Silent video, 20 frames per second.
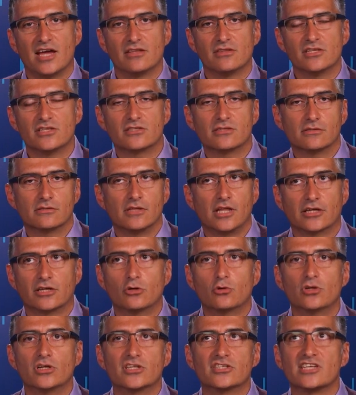And there's a
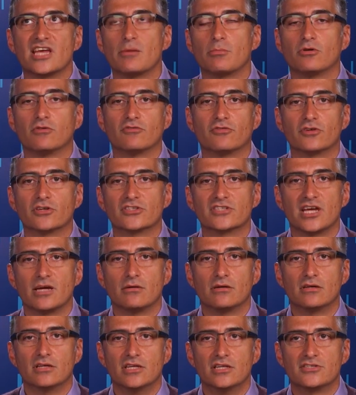good example, for example,
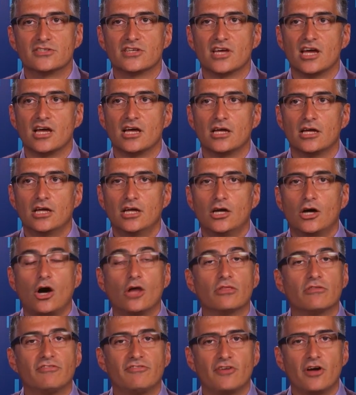is on
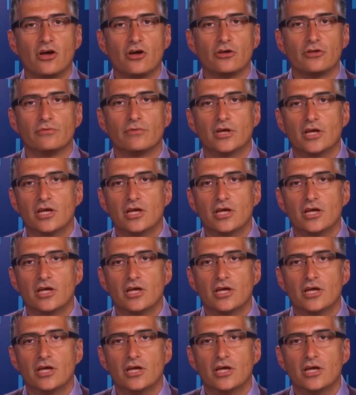the phone.